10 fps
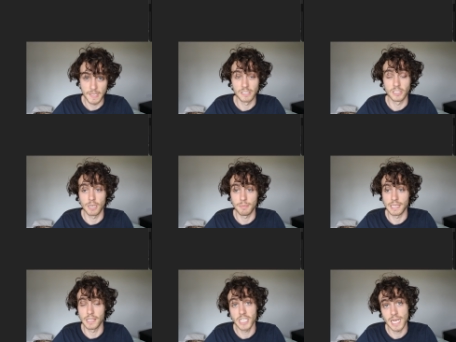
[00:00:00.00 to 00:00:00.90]
This is going to
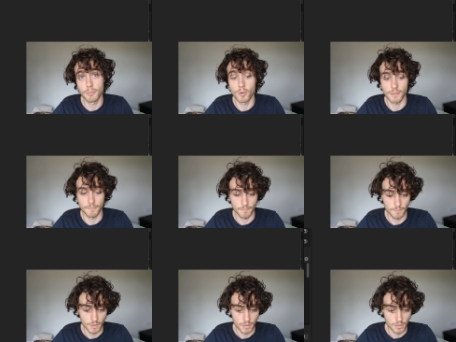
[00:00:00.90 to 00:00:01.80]
be the checkpoint.
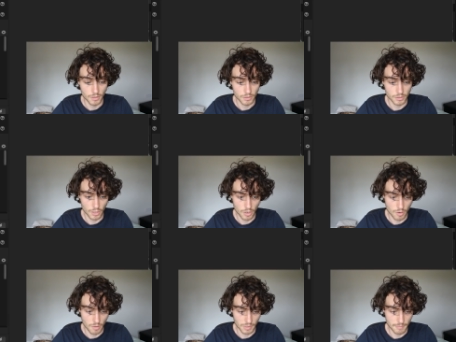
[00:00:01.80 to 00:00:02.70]

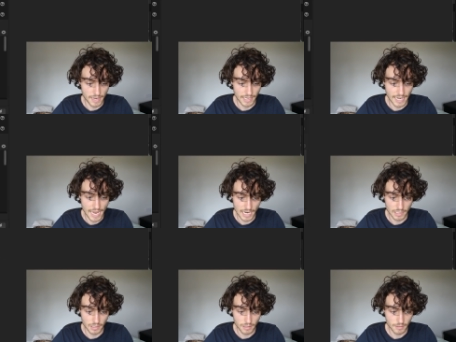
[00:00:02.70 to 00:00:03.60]
So I'm going to make an
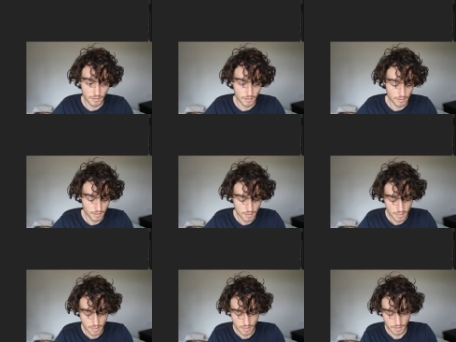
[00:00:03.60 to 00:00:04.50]
actor.
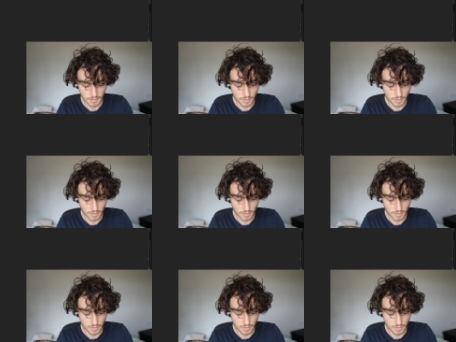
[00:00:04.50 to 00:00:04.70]
I